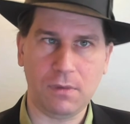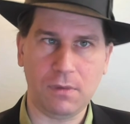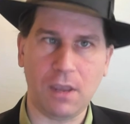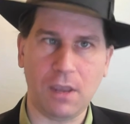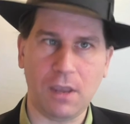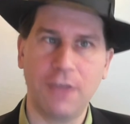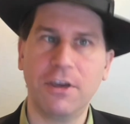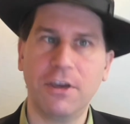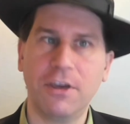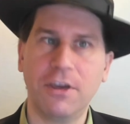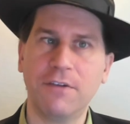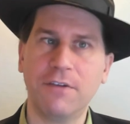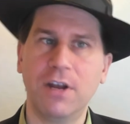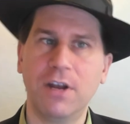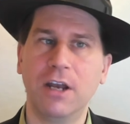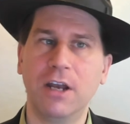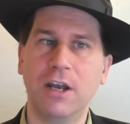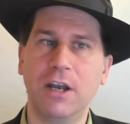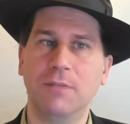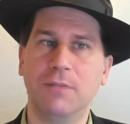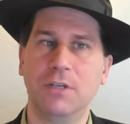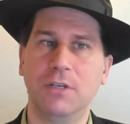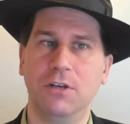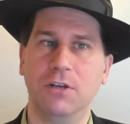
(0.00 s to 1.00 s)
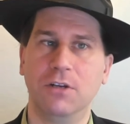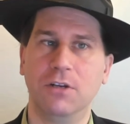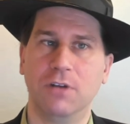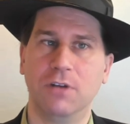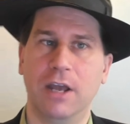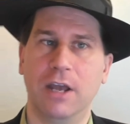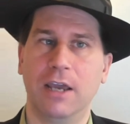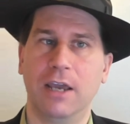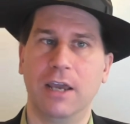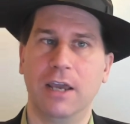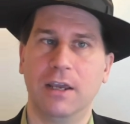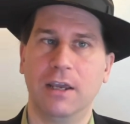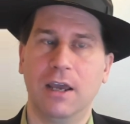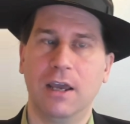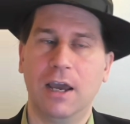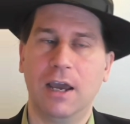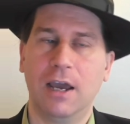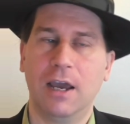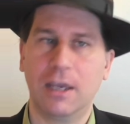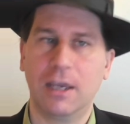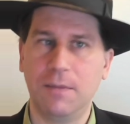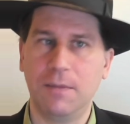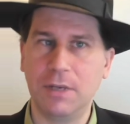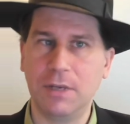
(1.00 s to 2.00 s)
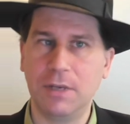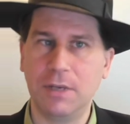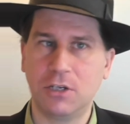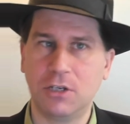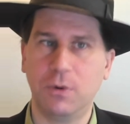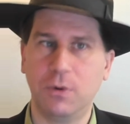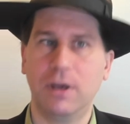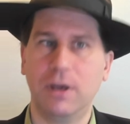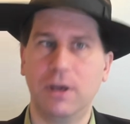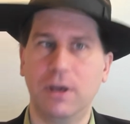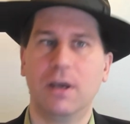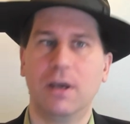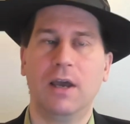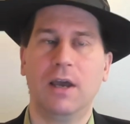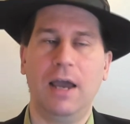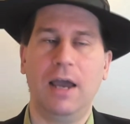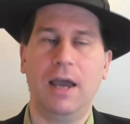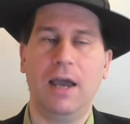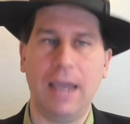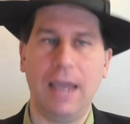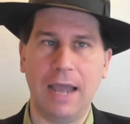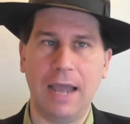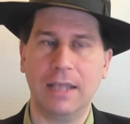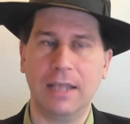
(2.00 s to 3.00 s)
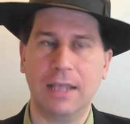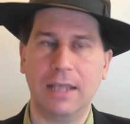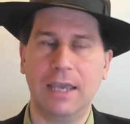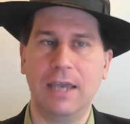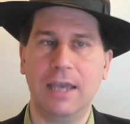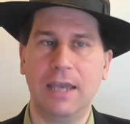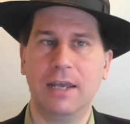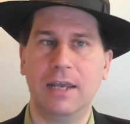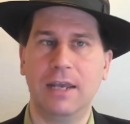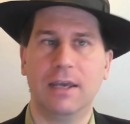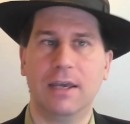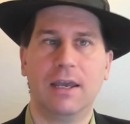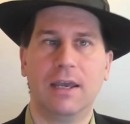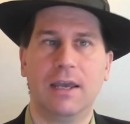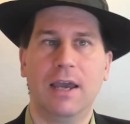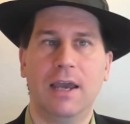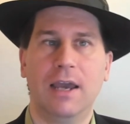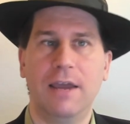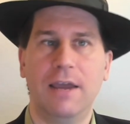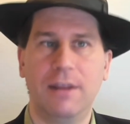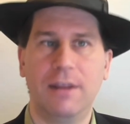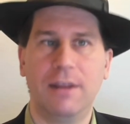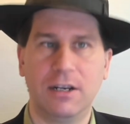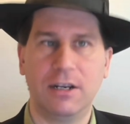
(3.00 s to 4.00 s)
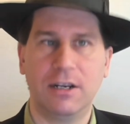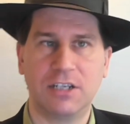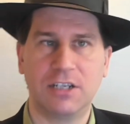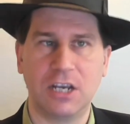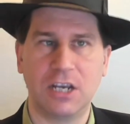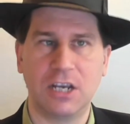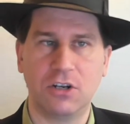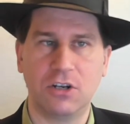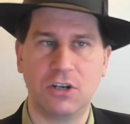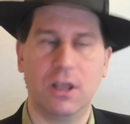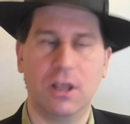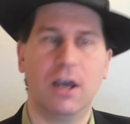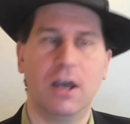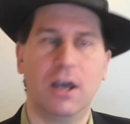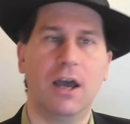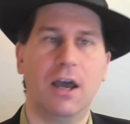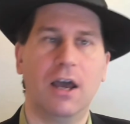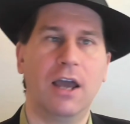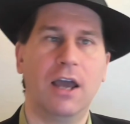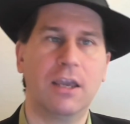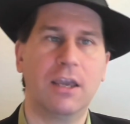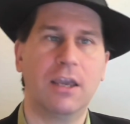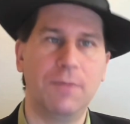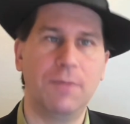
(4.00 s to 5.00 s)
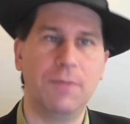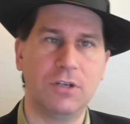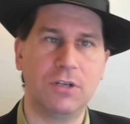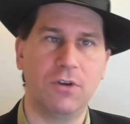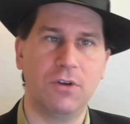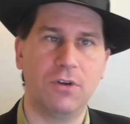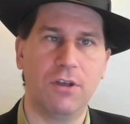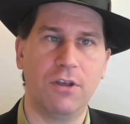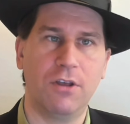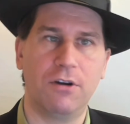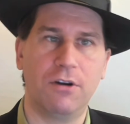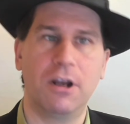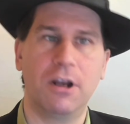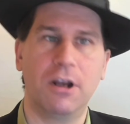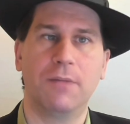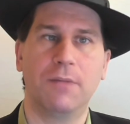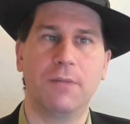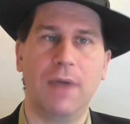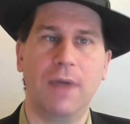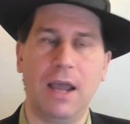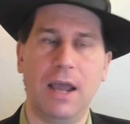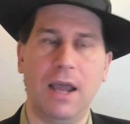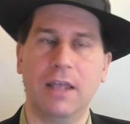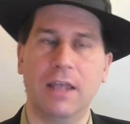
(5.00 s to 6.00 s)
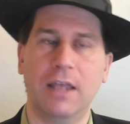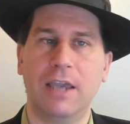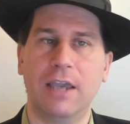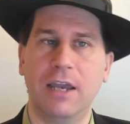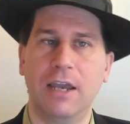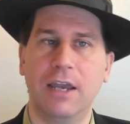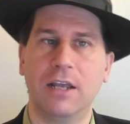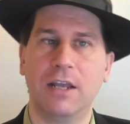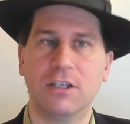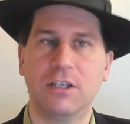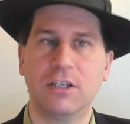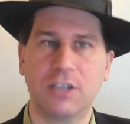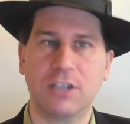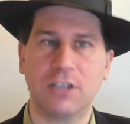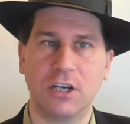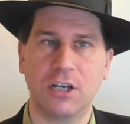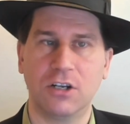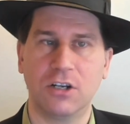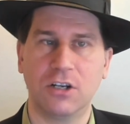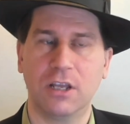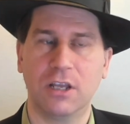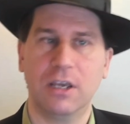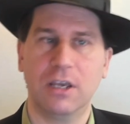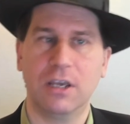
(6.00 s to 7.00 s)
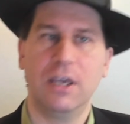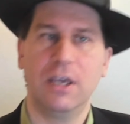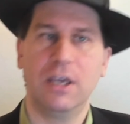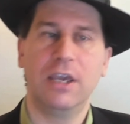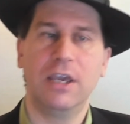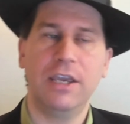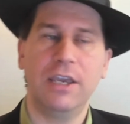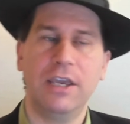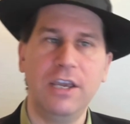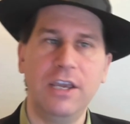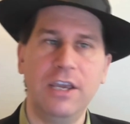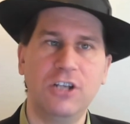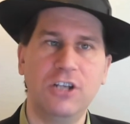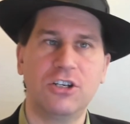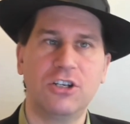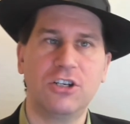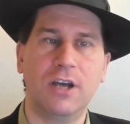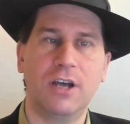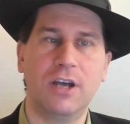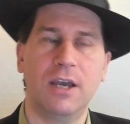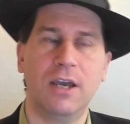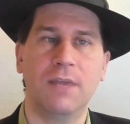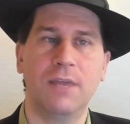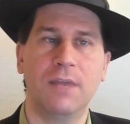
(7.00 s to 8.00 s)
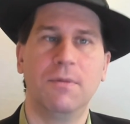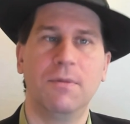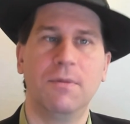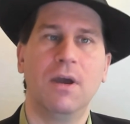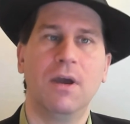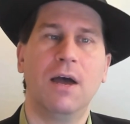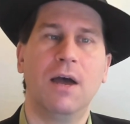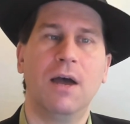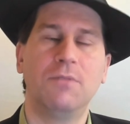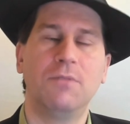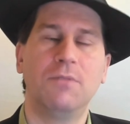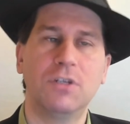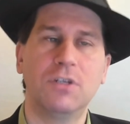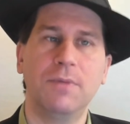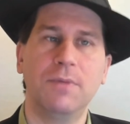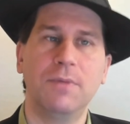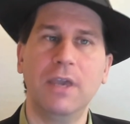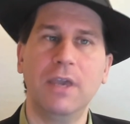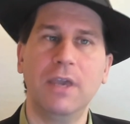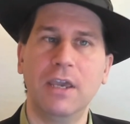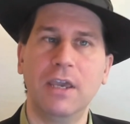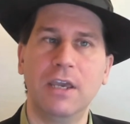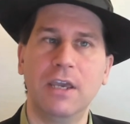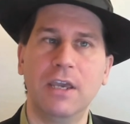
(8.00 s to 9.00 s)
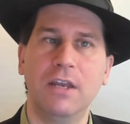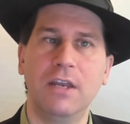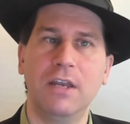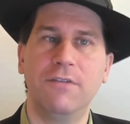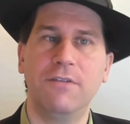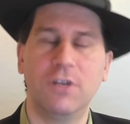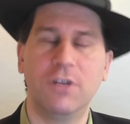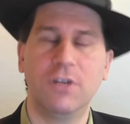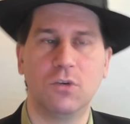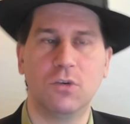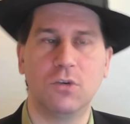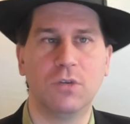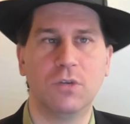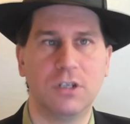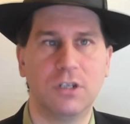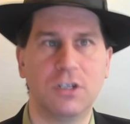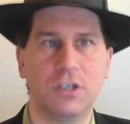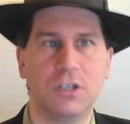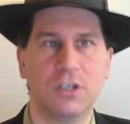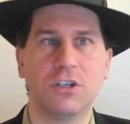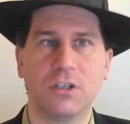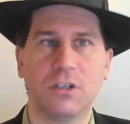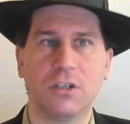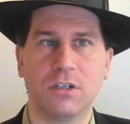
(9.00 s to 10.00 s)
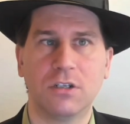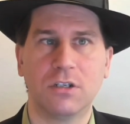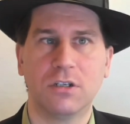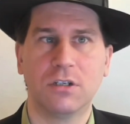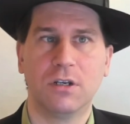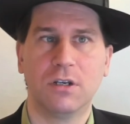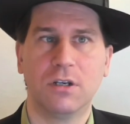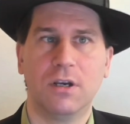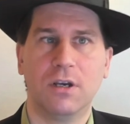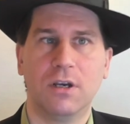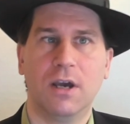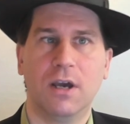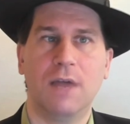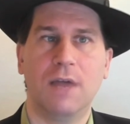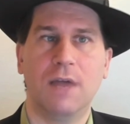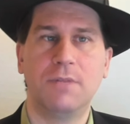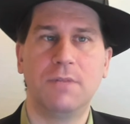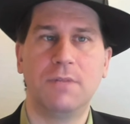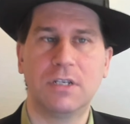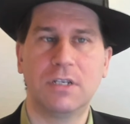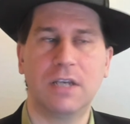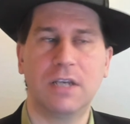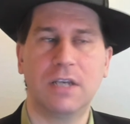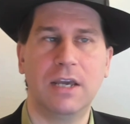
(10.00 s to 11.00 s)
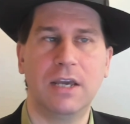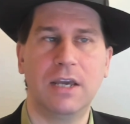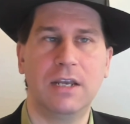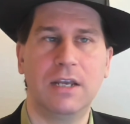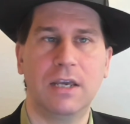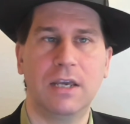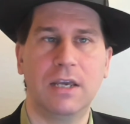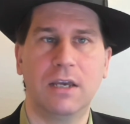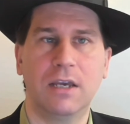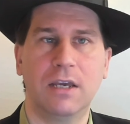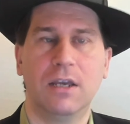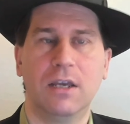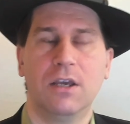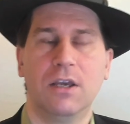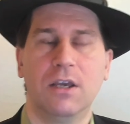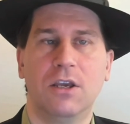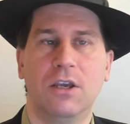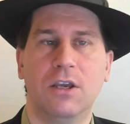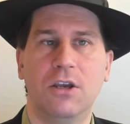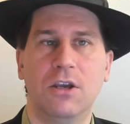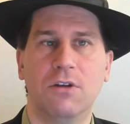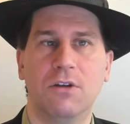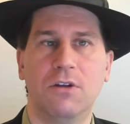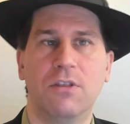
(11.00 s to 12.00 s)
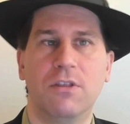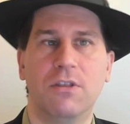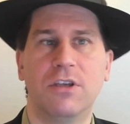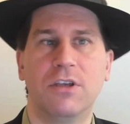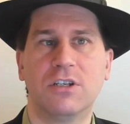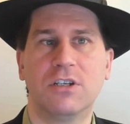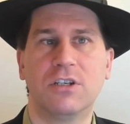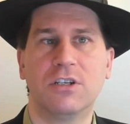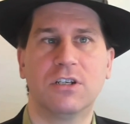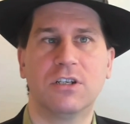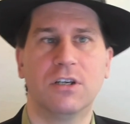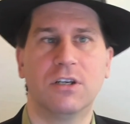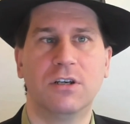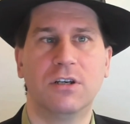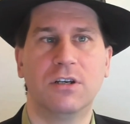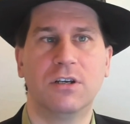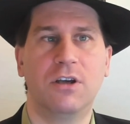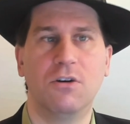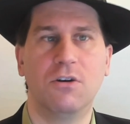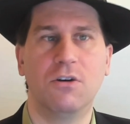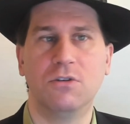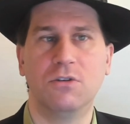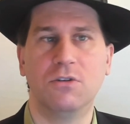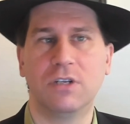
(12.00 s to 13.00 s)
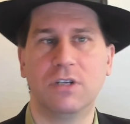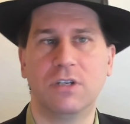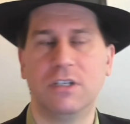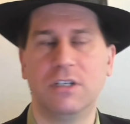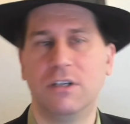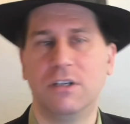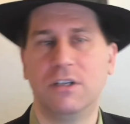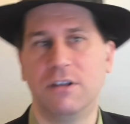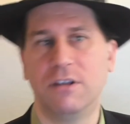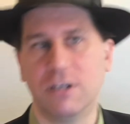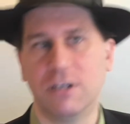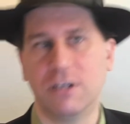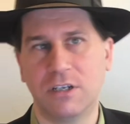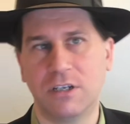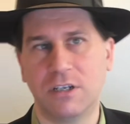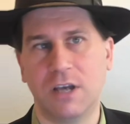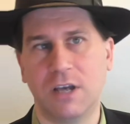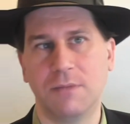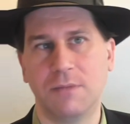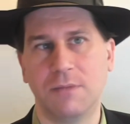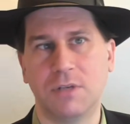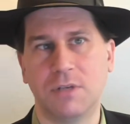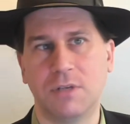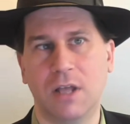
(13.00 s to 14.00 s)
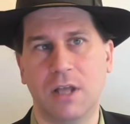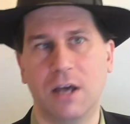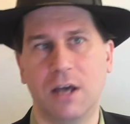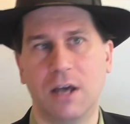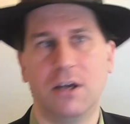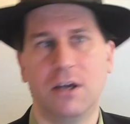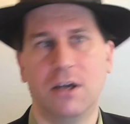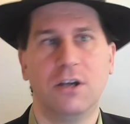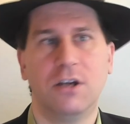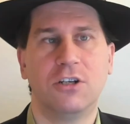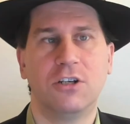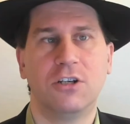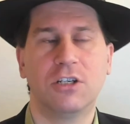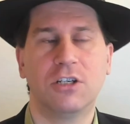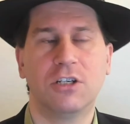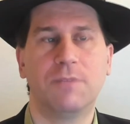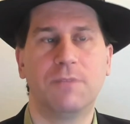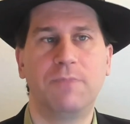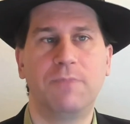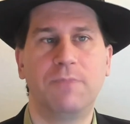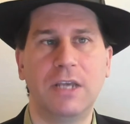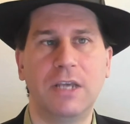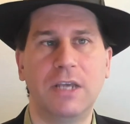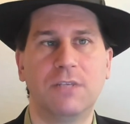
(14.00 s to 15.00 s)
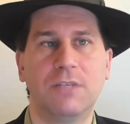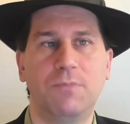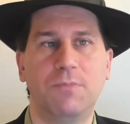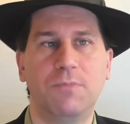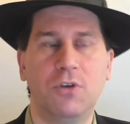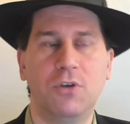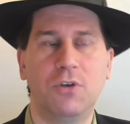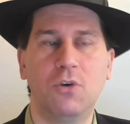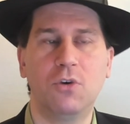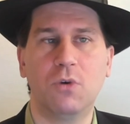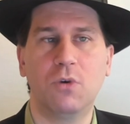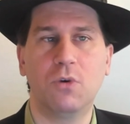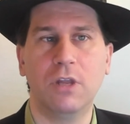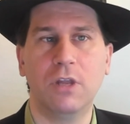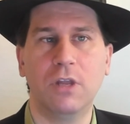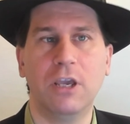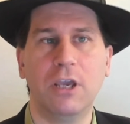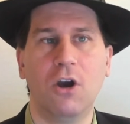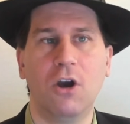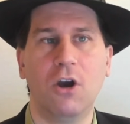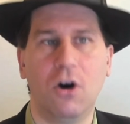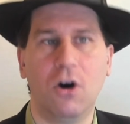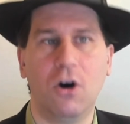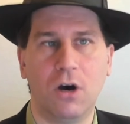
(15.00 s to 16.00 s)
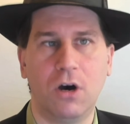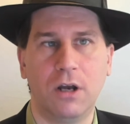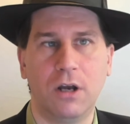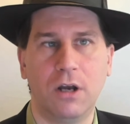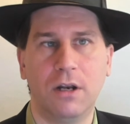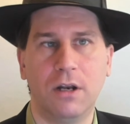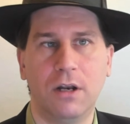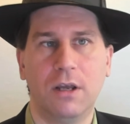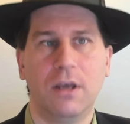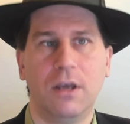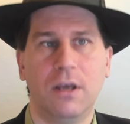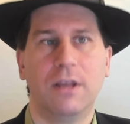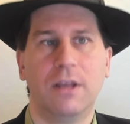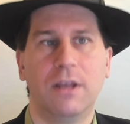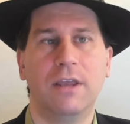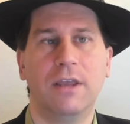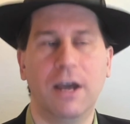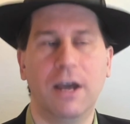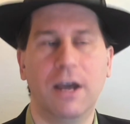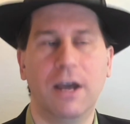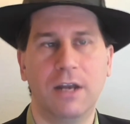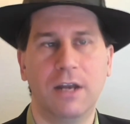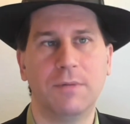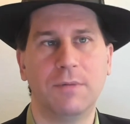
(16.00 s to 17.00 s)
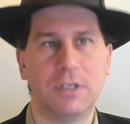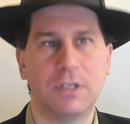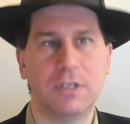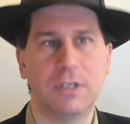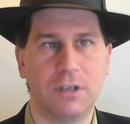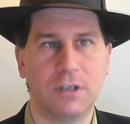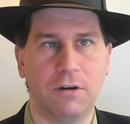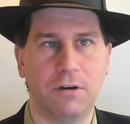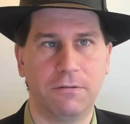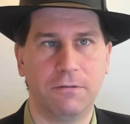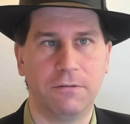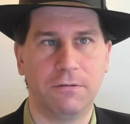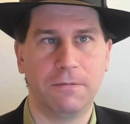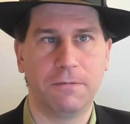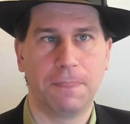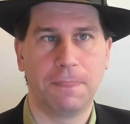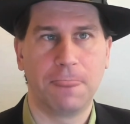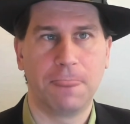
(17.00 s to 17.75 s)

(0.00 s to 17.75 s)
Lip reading: I think of an item to do today, I commit to it, I allocate it, and then I schedule it. I commit to another item, allocate and schedule it. Each time, I'm just making individual decisions. I'm deciding, this goes into this time slot, just based purely on the item itself.